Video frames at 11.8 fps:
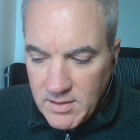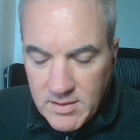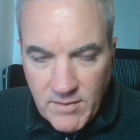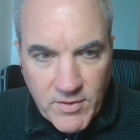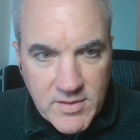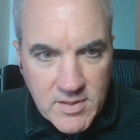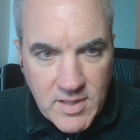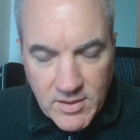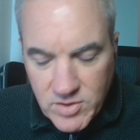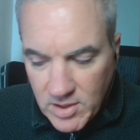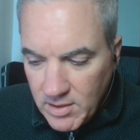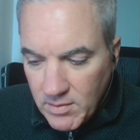different
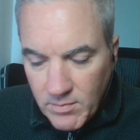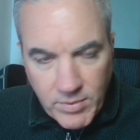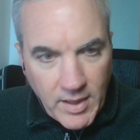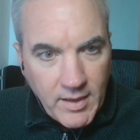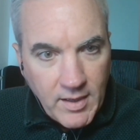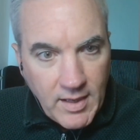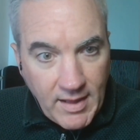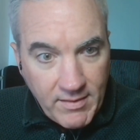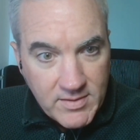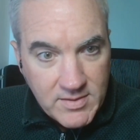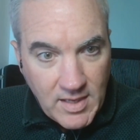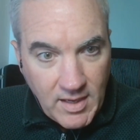discussion, and
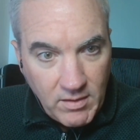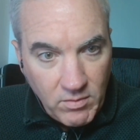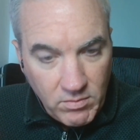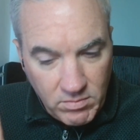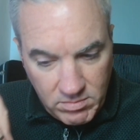it's saying,